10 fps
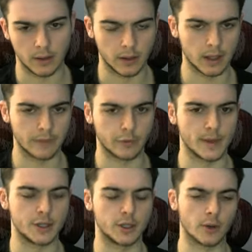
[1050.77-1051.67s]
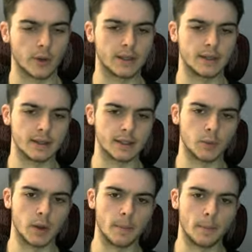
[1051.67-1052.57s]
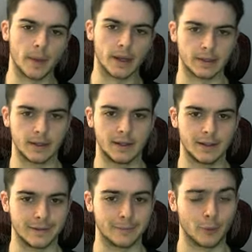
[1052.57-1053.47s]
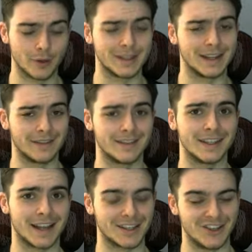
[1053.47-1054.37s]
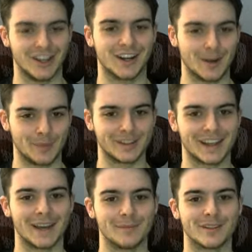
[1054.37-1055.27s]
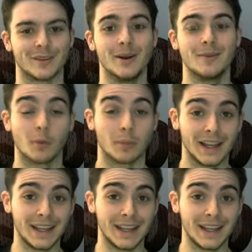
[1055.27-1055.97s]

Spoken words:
a lot of information going into this one, but it's a board state I've seen actually a couple times. So we're playing